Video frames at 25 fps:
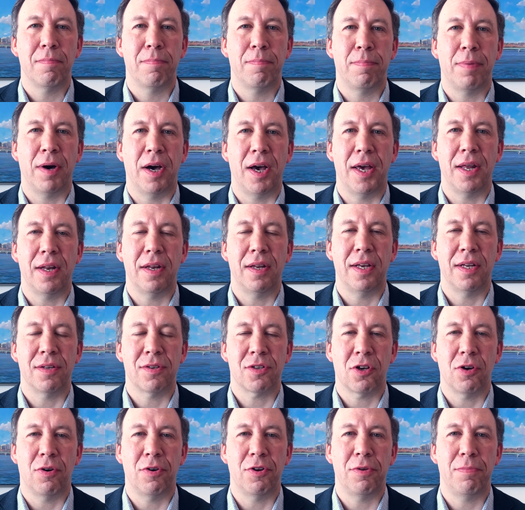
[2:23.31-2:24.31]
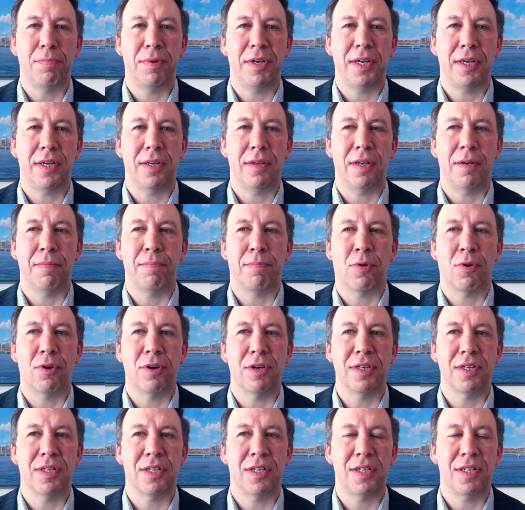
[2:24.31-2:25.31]
but it's going to be
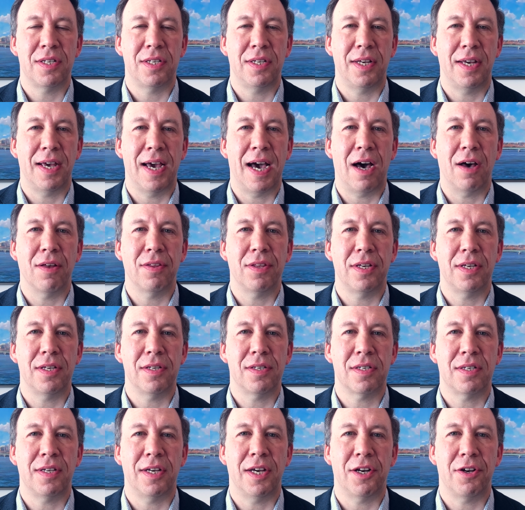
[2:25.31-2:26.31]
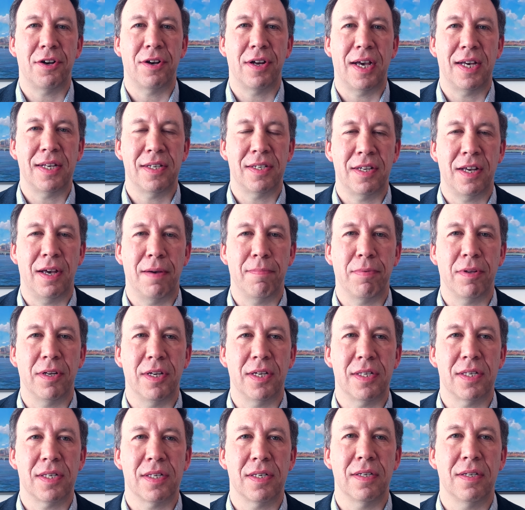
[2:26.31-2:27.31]
important to see how these standardized
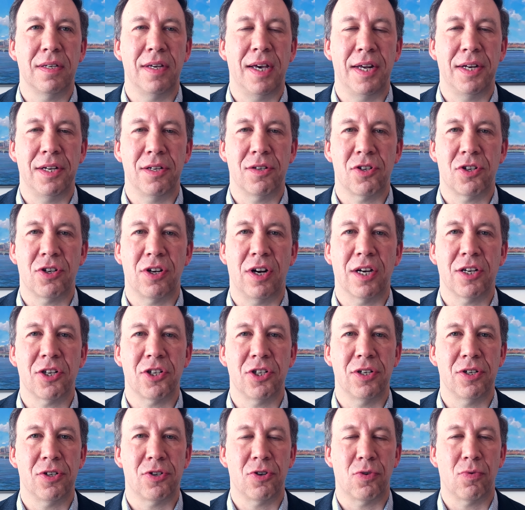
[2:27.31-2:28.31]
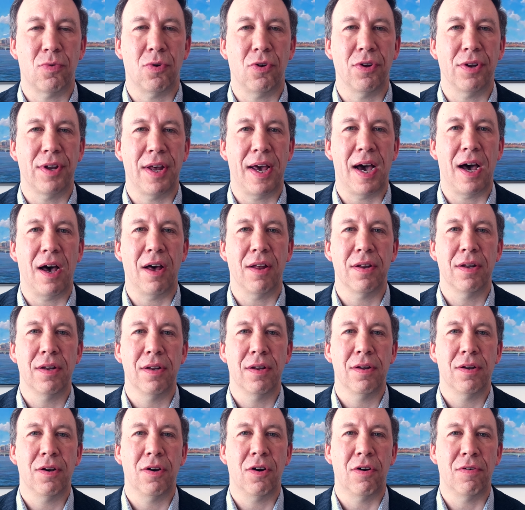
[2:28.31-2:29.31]
templates and instructions are rolled out
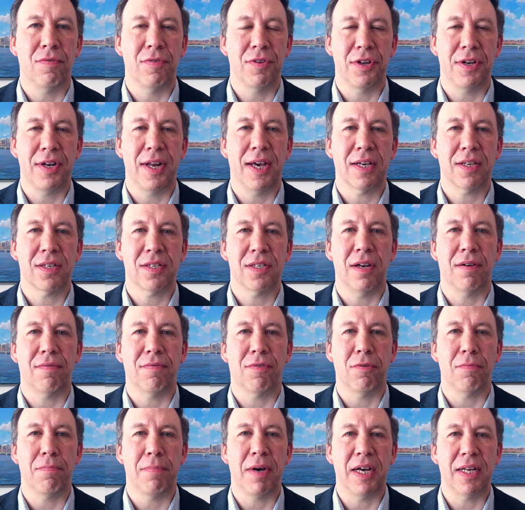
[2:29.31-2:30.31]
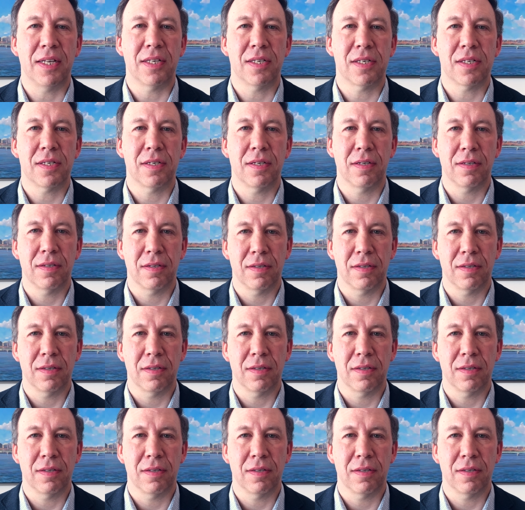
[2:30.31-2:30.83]
over the next several months.